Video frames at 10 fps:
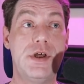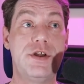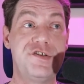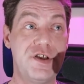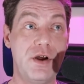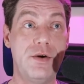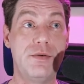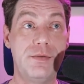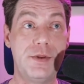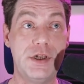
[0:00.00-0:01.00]

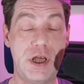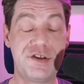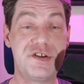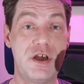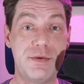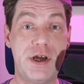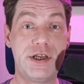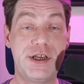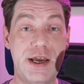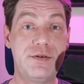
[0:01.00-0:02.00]
So the next time I
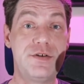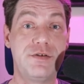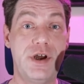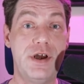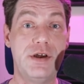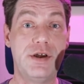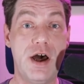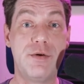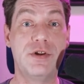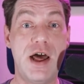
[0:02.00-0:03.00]
encounter it,
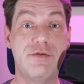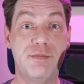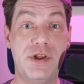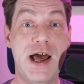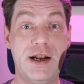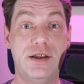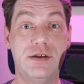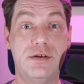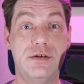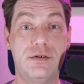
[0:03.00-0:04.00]
I will have a plan,
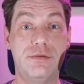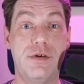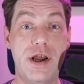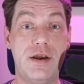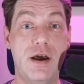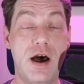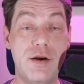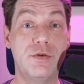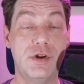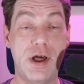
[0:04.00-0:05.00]
right? I
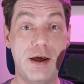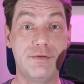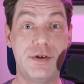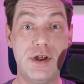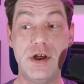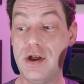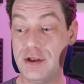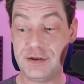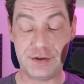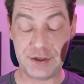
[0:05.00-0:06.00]
will have
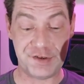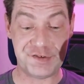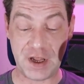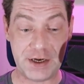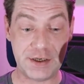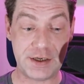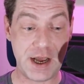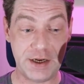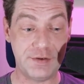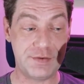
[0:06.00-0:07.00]
decided
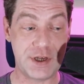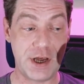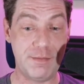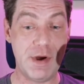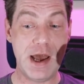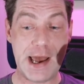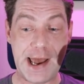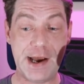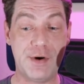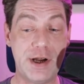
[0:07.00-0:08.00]
ahead of time
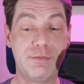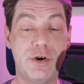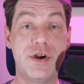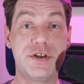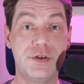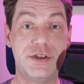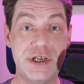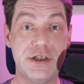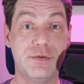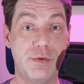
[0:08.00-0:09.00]
how I'm going to
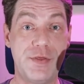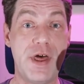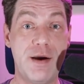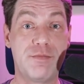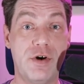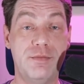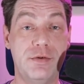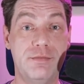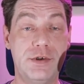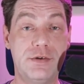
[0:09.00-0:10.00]
deal with that
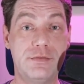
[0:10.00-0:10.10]
problem,